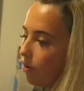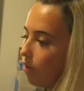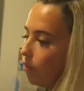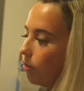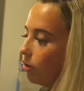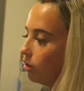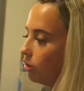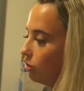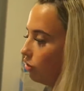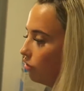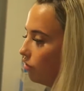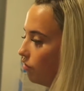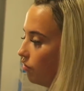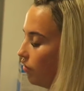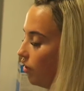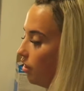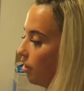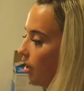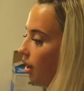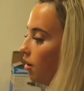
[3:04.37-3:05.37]
I wanted
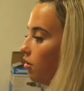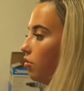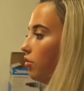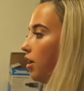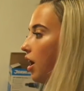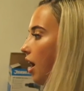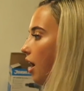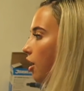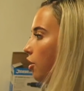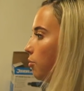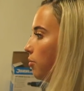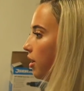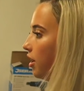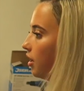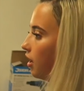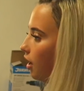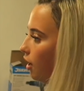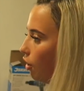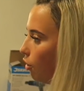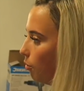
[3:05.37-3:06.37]
something that I could kind of
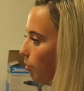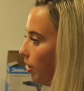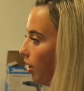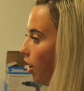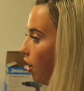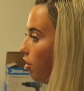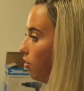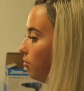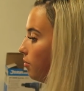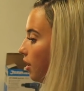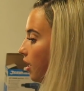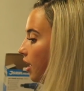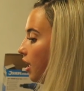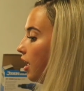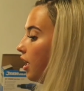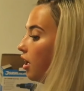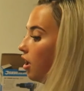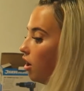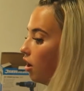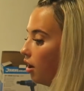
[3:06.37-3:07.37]
make a little bit
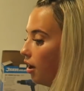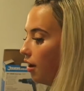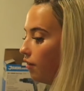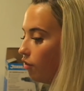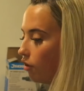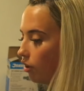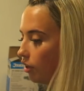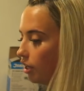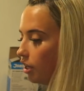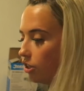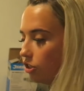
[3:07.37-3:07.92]
homely. I've got a